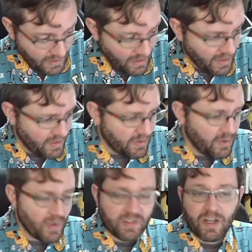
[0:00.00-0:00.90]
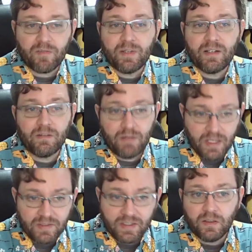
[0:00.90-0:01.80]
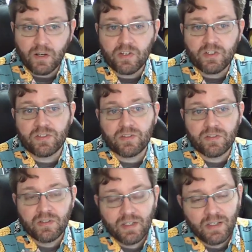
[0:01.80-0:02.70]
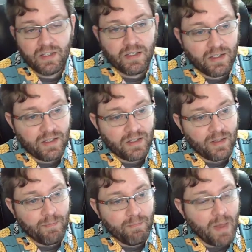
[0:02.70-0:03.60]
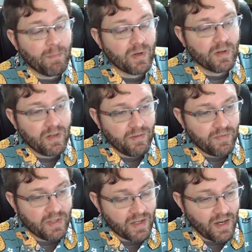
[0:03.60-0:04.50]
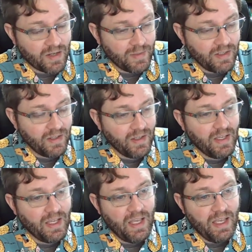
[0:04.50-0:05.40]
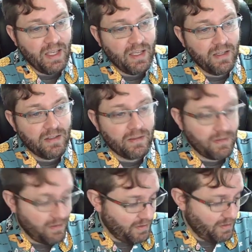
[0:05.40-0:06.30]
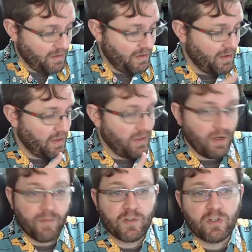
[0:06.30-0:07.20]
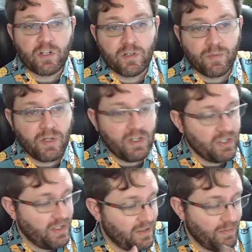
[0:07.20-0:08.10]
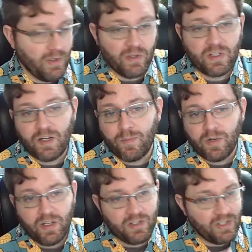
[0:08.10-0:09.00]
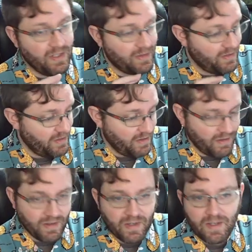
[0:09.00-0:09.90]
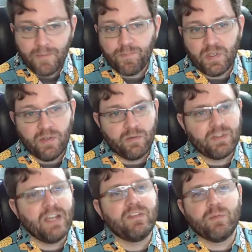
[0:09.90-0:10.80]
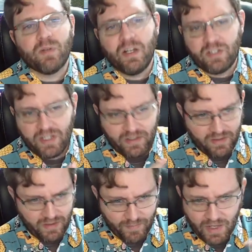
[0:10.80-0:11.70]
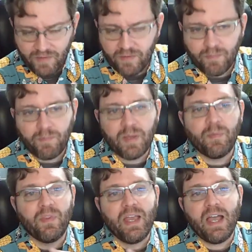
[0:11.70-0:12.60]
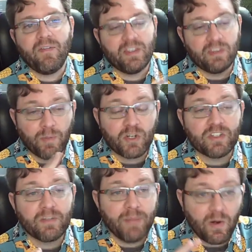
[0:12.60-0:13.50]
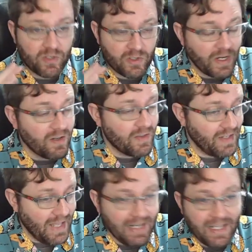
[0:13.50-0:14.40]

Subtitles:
The U.S. government is the largest member of the economy, and their infrastructure projects, military projects, their, you know, safety projects, the amount of people they have, like, their purchasing power is greater than any